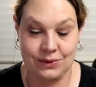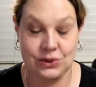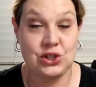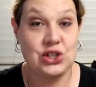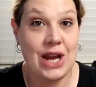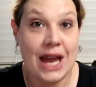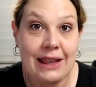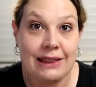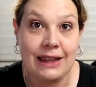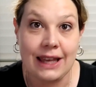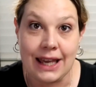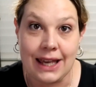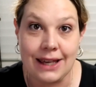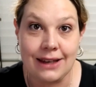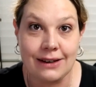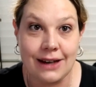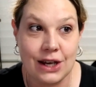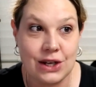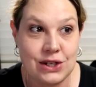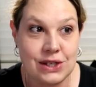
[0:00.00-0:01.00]

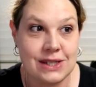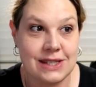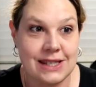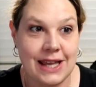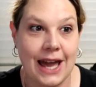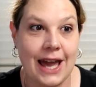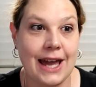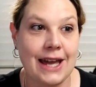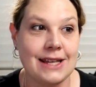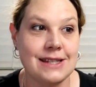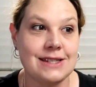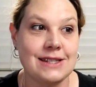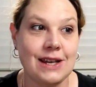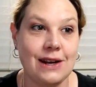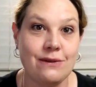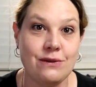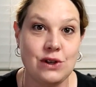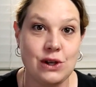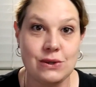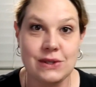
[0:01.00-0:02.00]
gently, I should say,
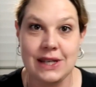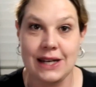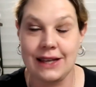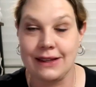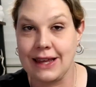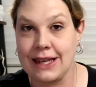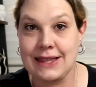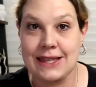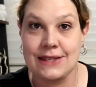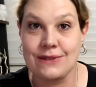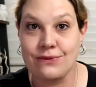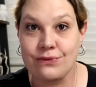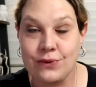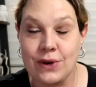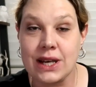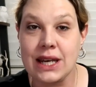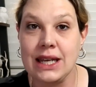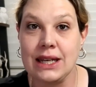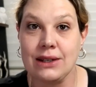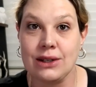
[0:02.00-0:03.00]
instead of using it like these
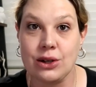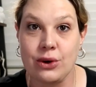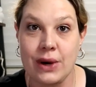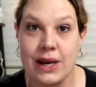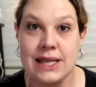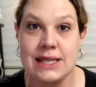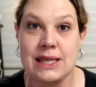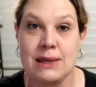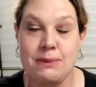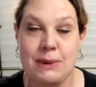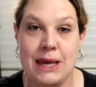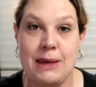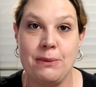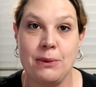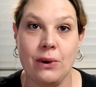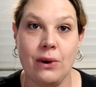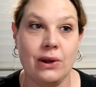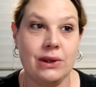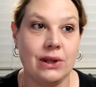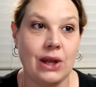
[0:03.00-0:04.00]
freaking crazy
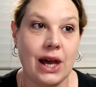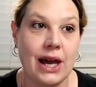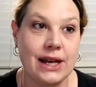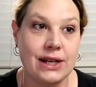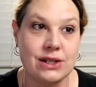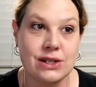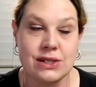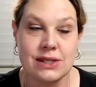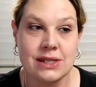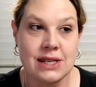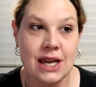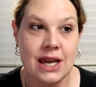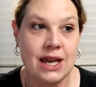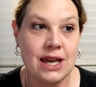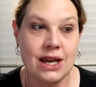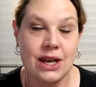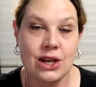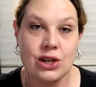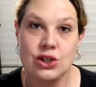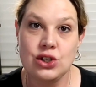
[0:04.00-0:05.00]
people online just
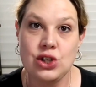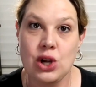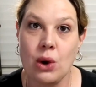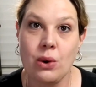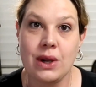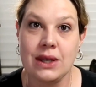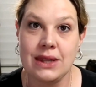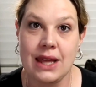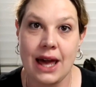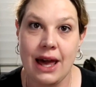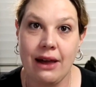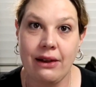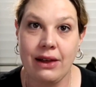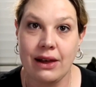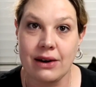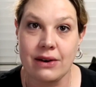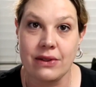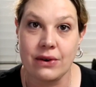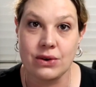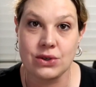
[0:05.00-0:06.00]
choking the hell
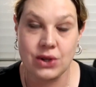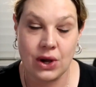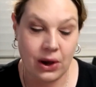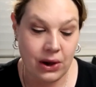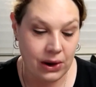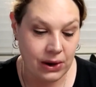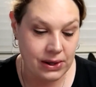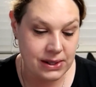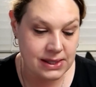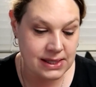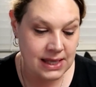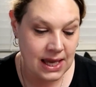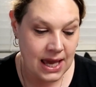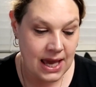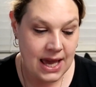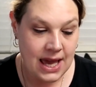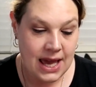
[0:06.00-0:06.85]
out of their dogs,